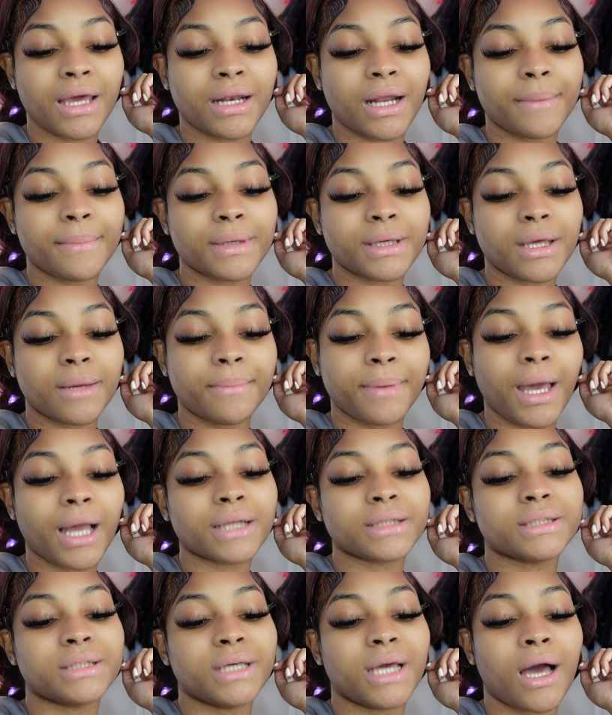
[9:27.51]
and I'm gonna get
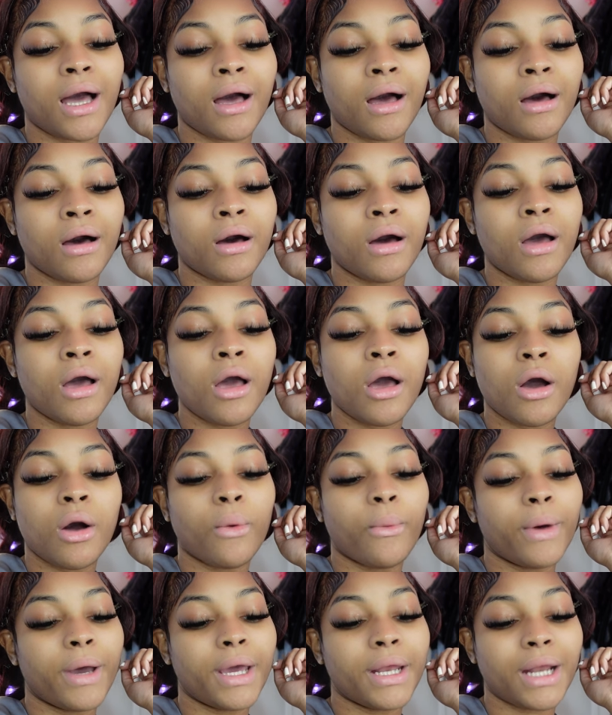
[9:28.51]
back to y'all
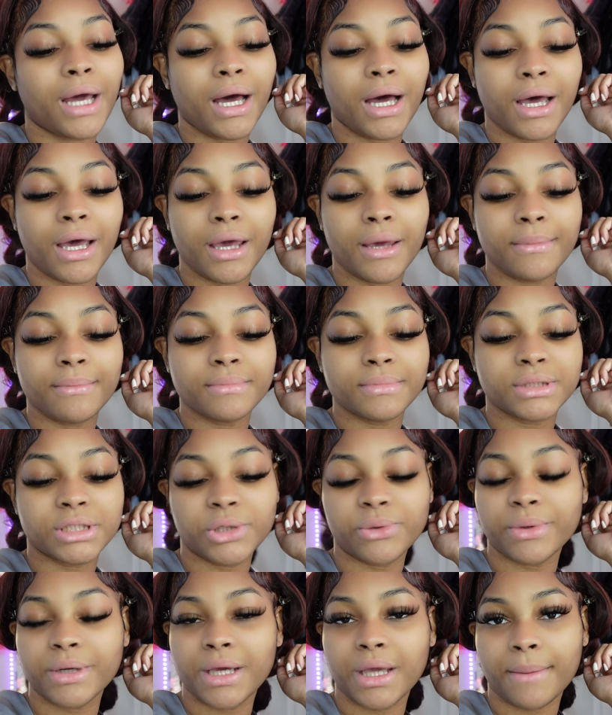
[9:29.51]
when I'm
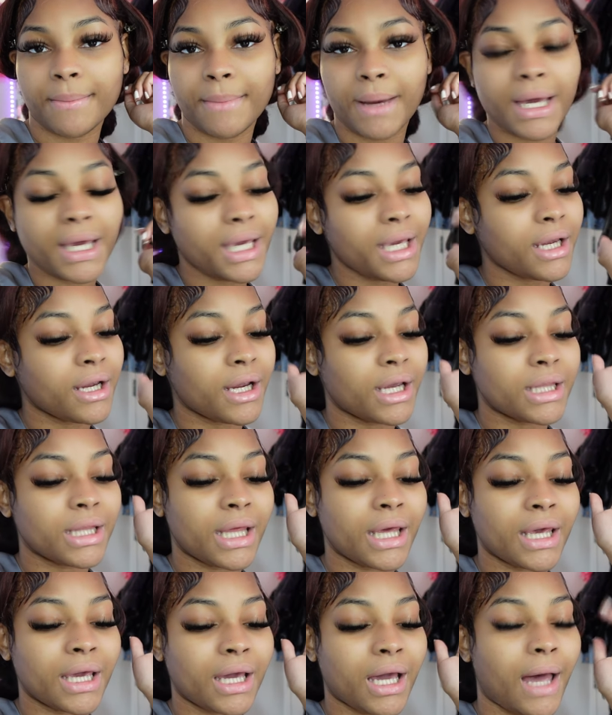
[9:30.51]
doing my hair and
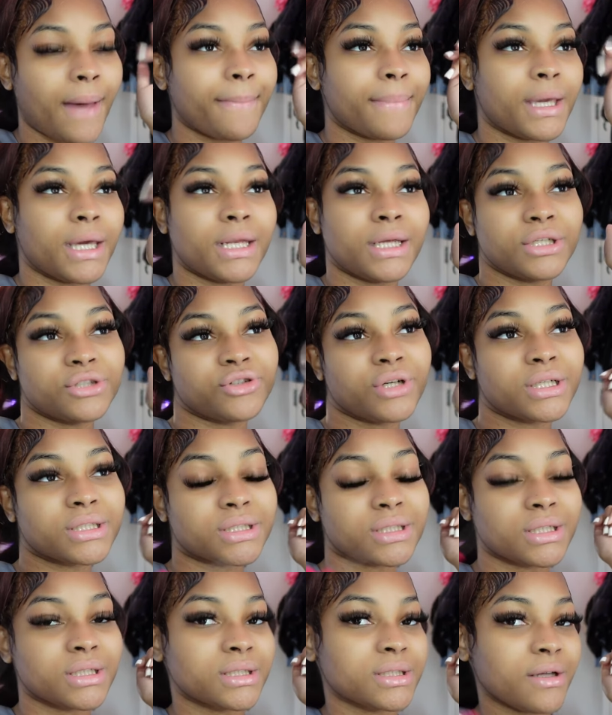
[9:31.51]
like I'm getting
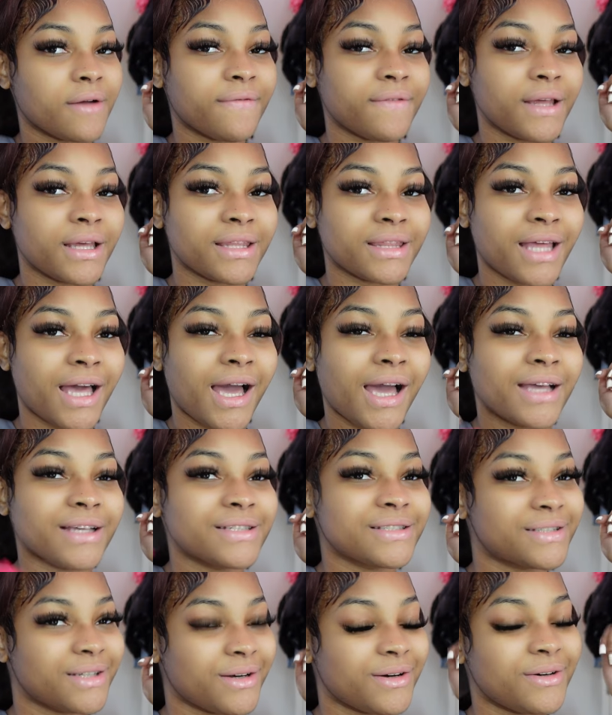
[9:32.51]
dressed and stuff like that.
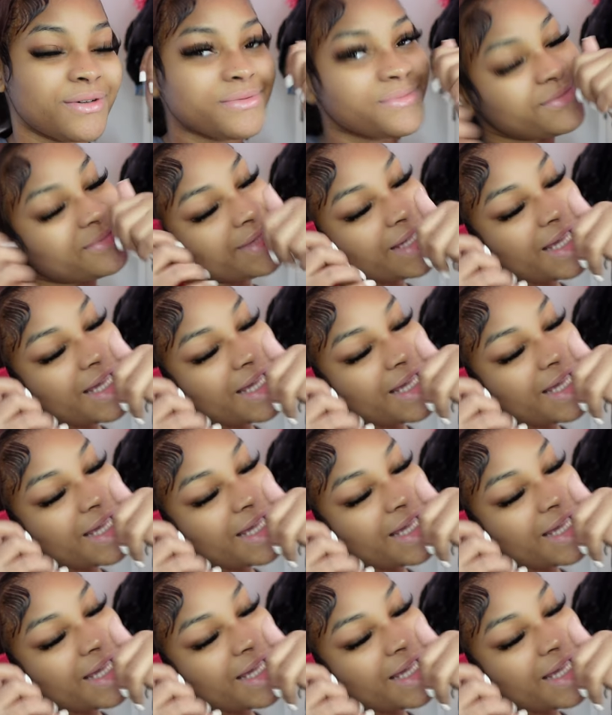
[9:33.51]
So